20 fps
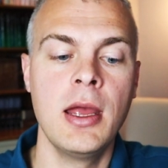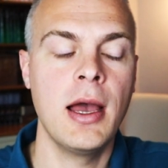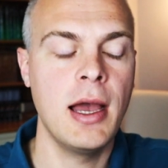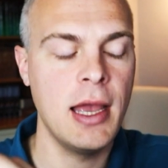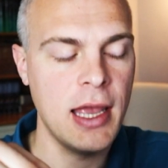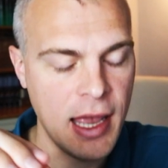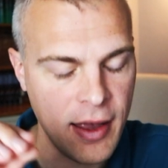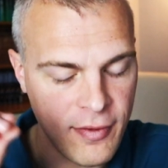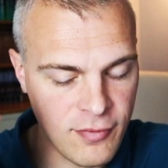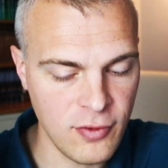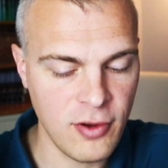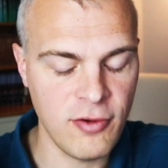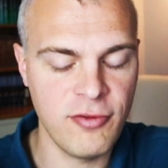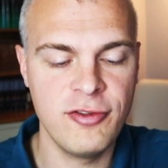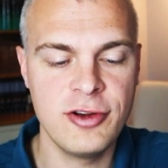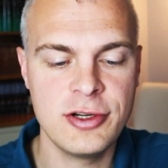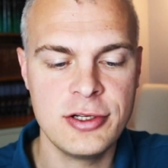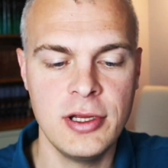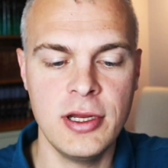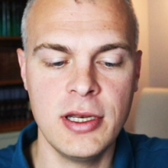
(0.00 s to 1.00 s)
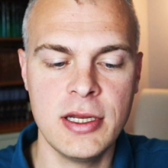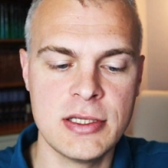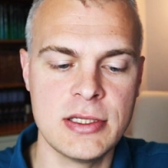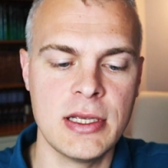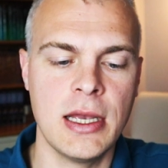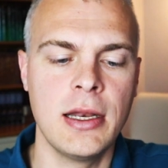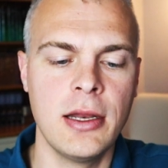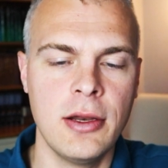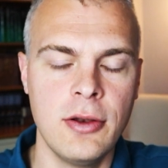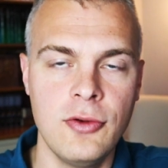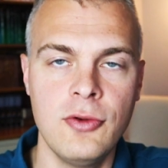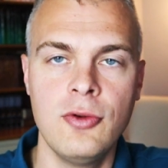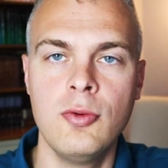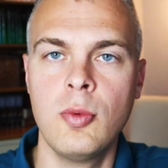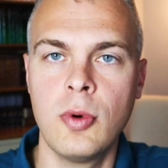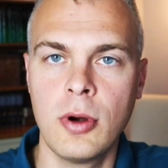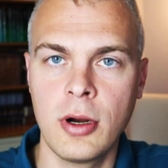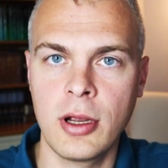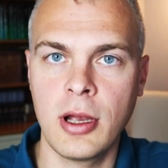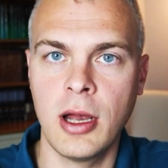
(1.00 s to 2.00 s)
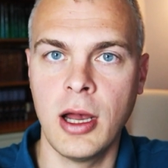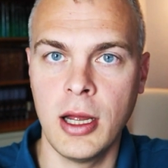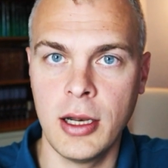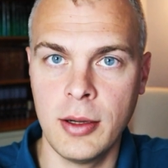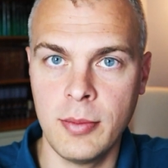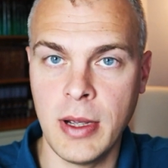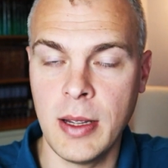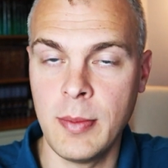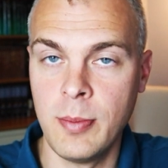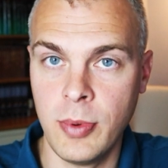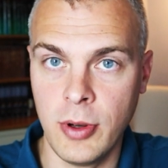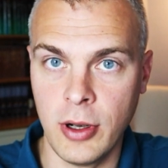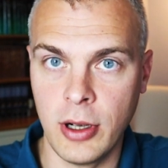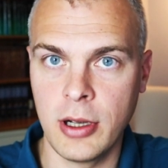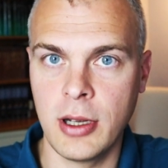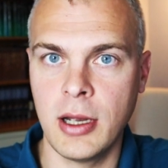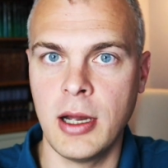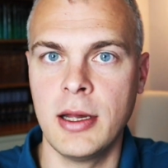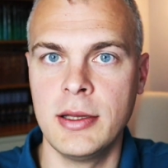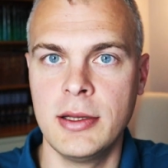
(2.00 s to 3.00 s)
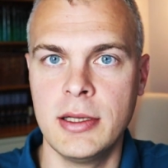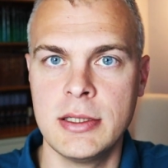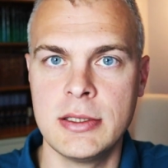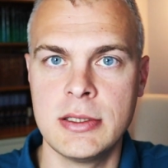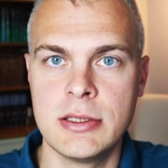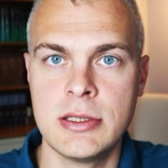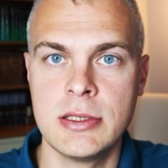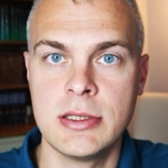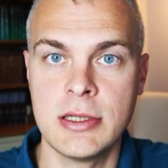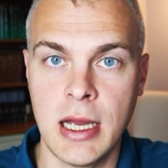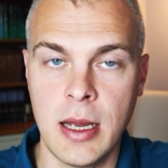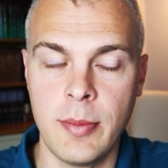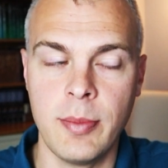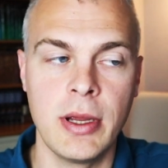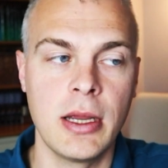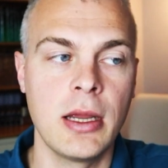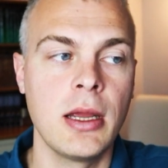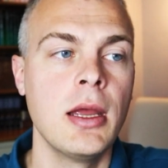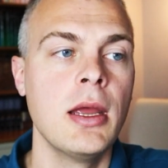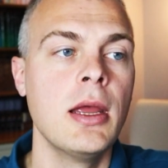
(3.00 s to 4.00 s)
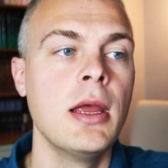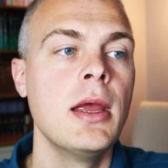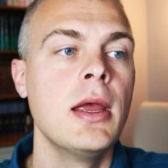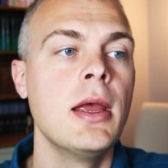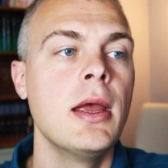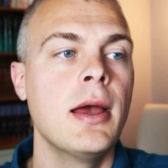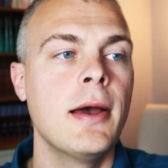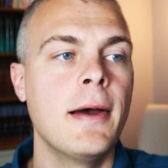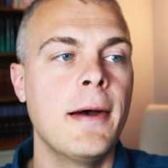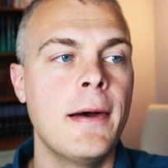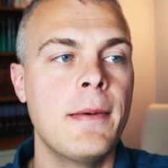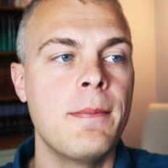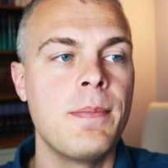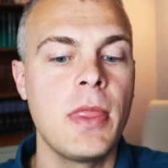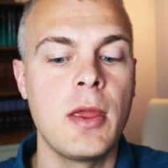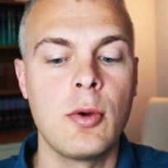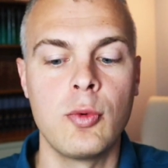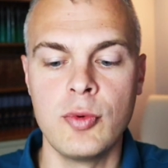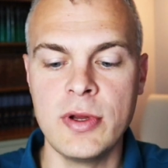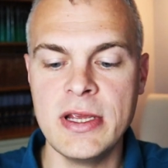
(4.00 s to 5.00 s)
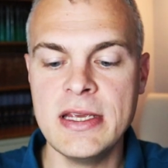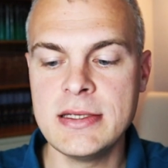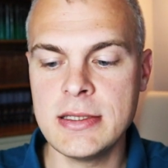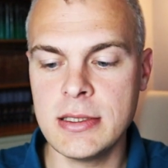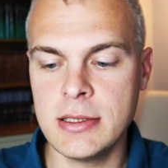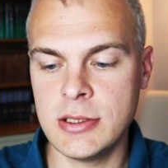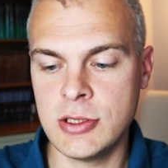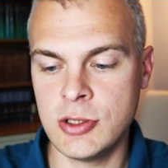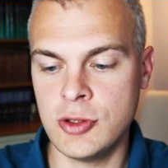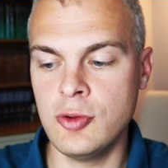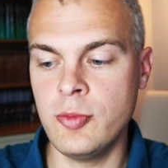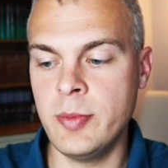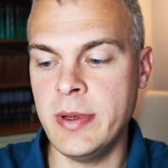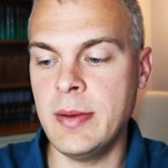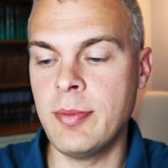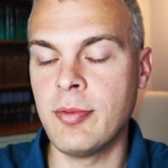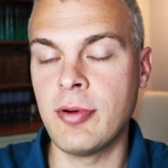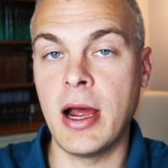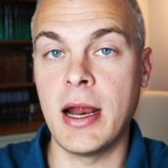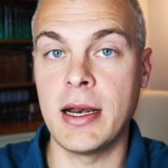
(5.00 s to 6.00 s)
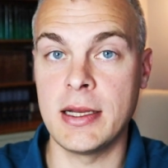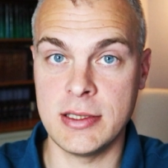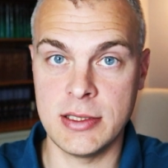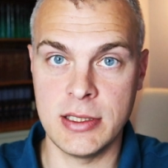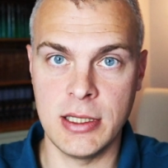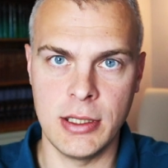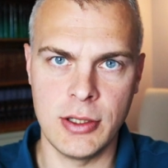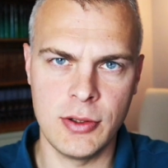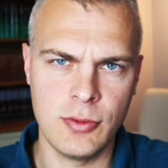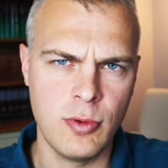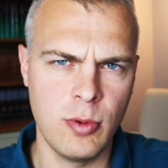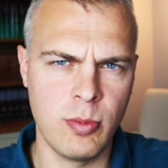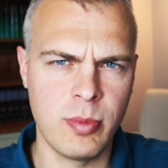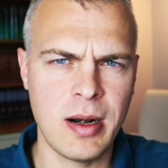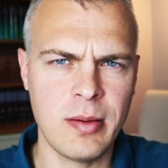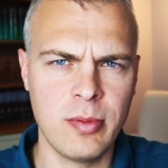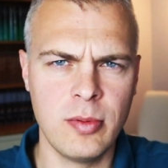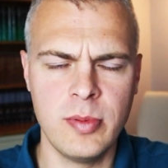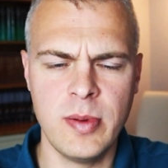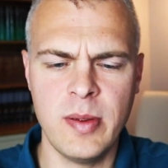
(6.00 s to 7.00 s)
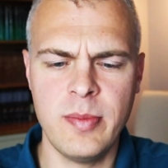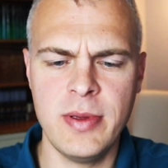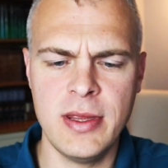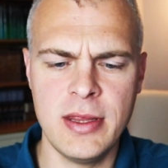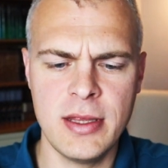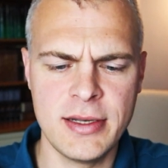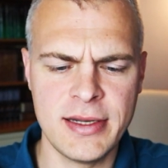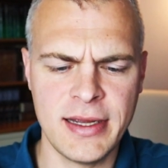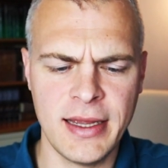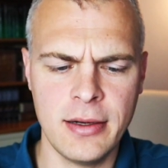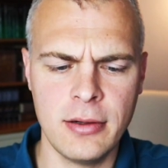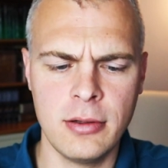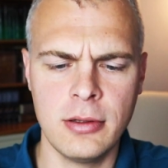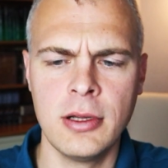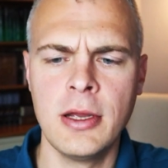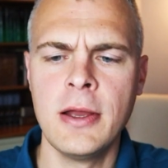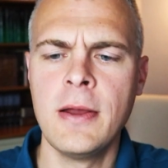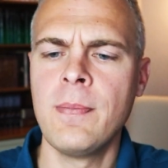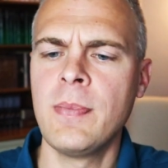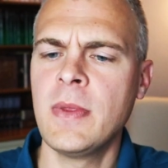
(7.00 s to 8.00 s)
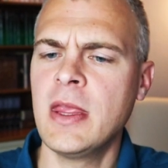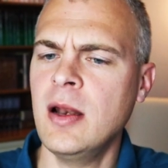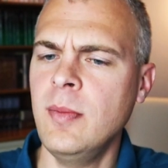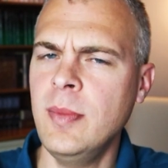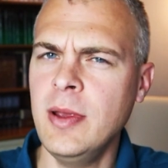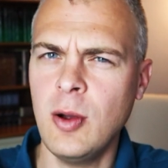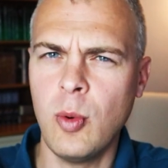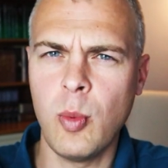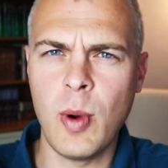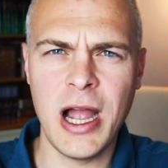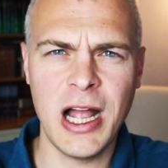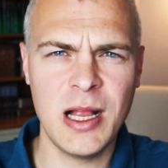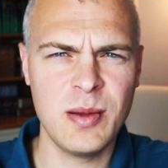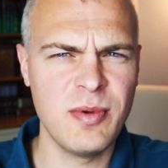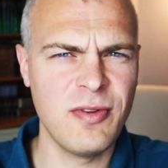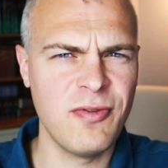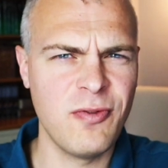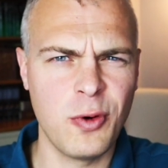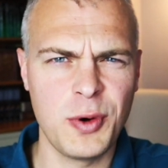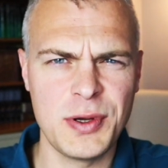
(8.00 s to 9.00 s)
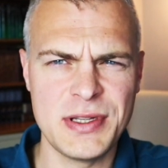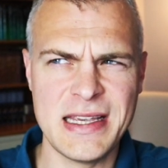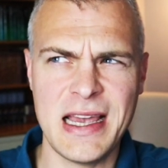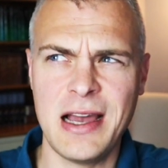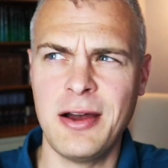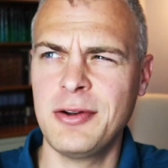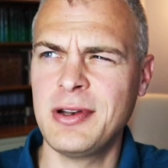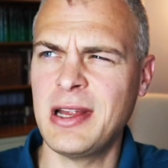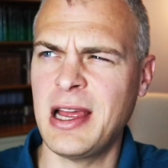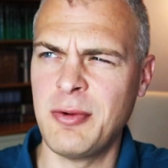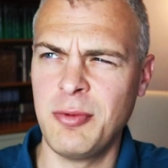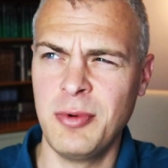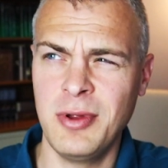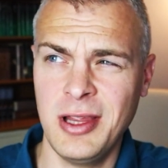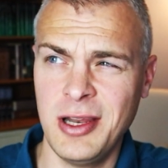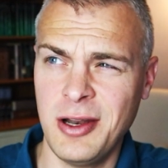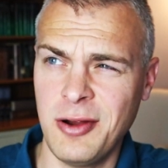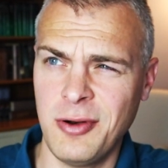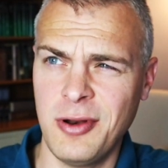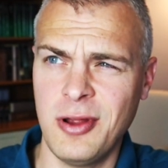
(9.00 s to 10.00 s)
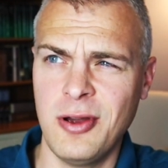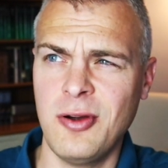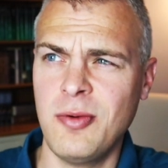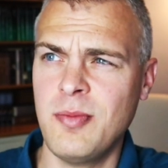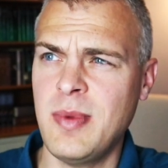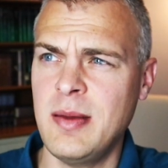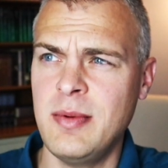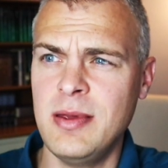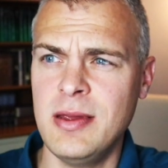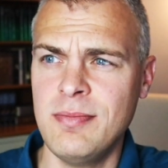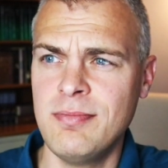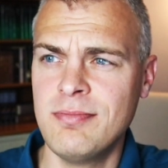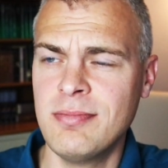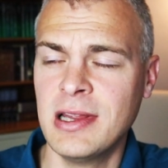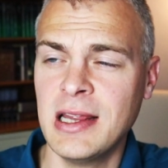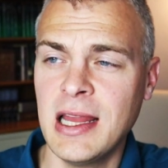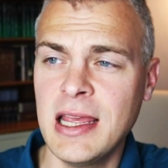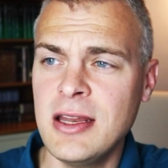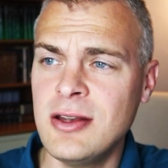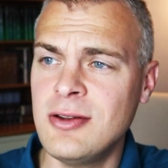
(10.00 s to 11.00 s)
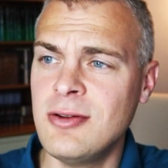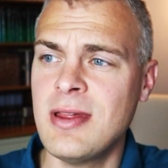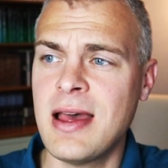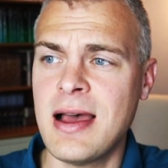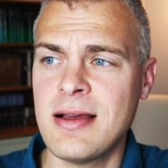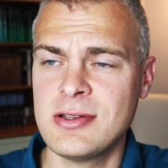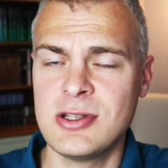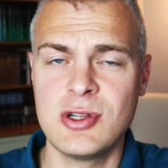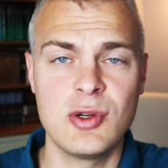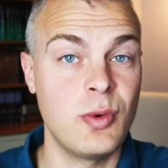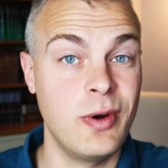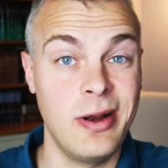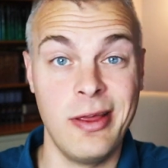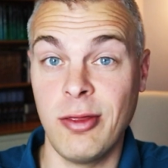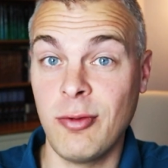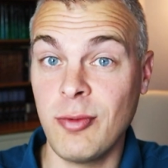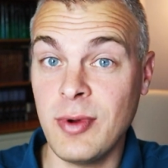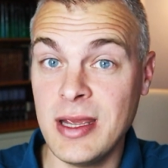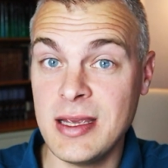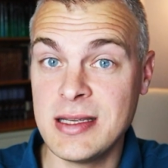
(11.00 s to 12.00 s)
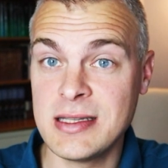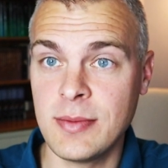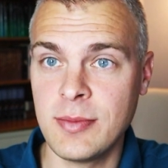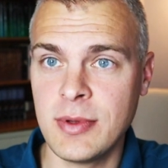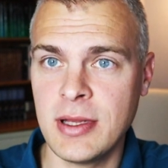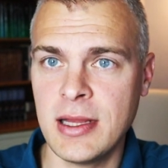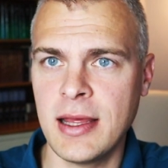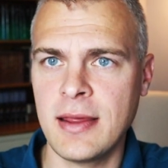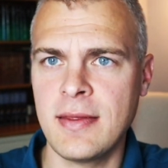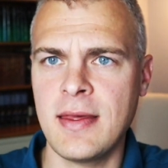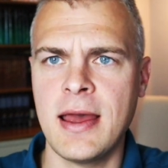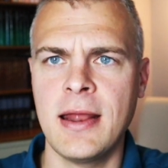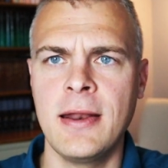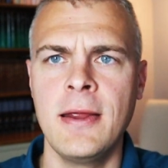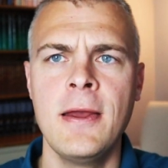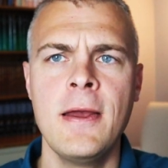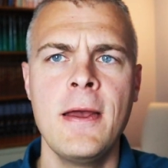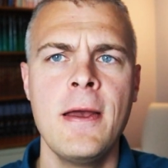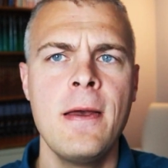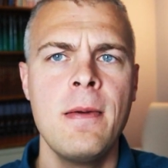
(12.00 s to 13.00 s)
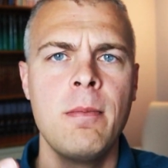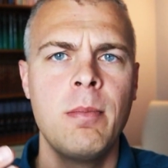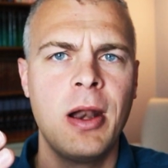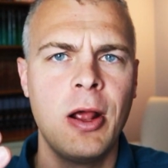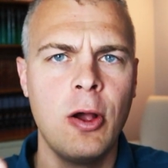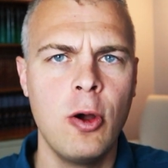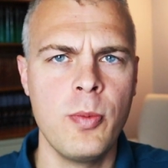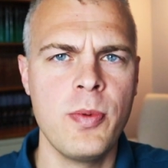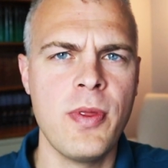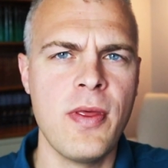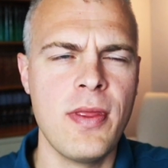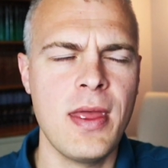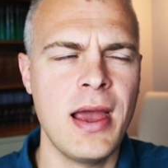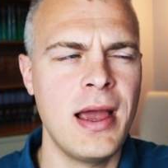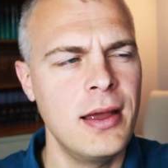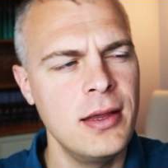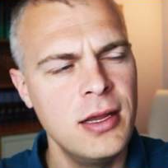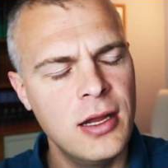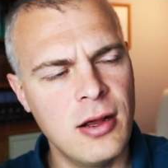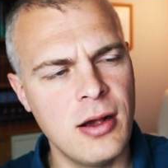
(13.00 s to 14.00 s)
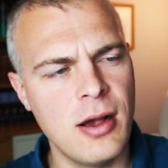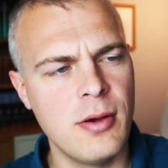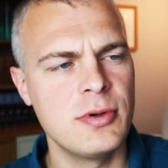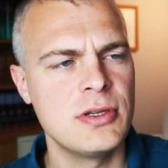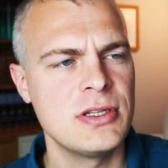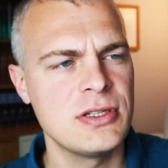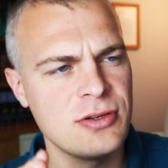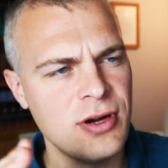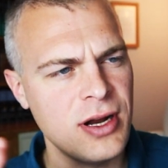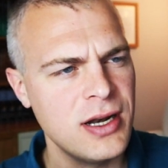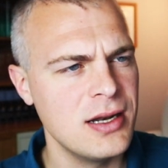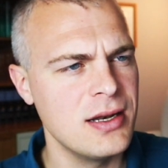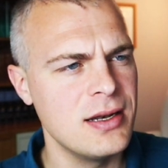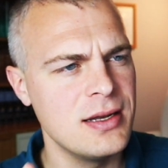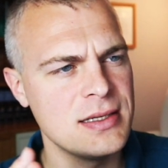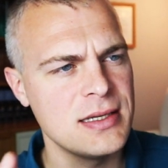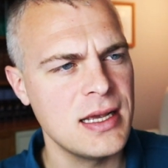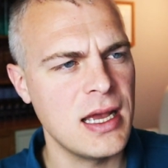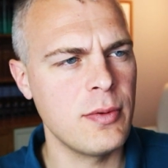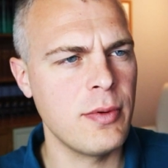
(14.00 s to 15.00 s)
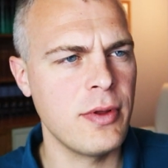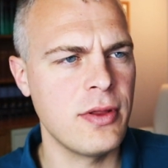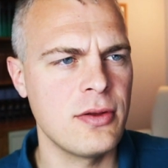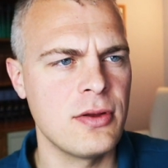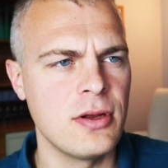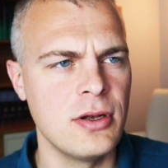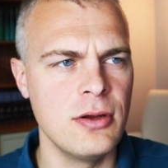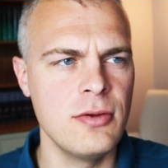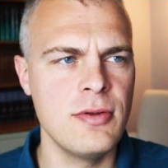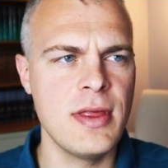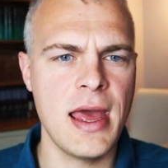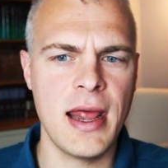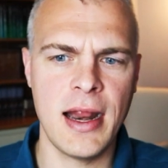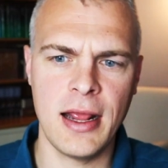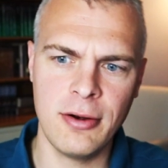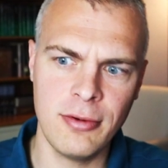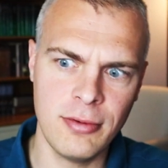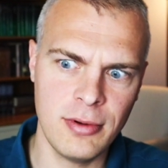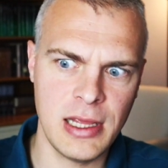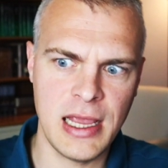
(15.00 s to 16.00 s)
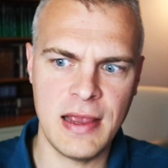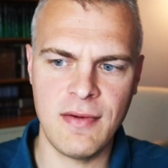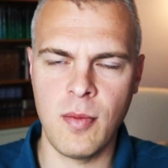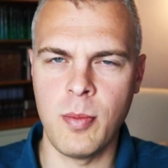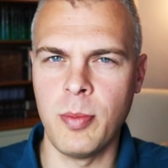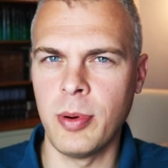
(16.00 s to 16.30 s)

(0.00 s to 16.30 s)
have officially decided to work on my book on this topic. Reasons to be Protestant will probably be the title. It'll be a while before it's out. I really don't know, maybe late 2023, something like that. But I hope that, I was trying to decide whether to do that. I don't really have a